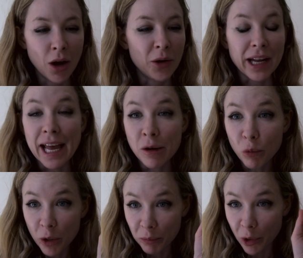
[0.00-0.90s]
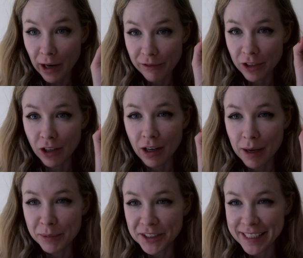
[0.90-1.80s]
Okay, and one more I forgot.
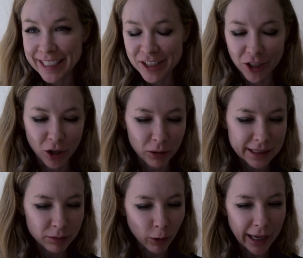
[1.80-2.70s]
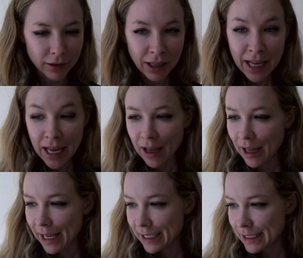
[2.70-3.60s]
I'm using indigo as well.
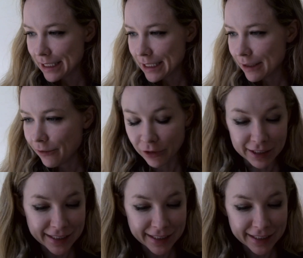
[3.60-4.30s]
And for